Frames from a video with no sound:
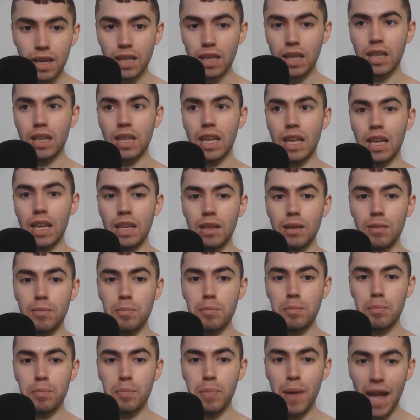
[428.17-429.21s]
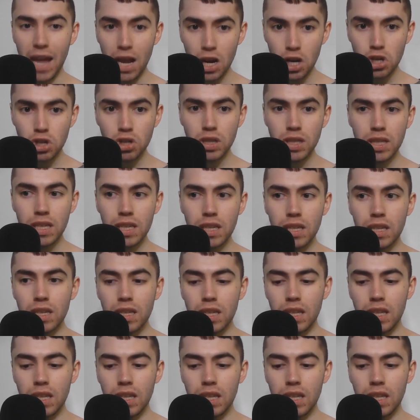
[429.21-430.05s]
and then they barely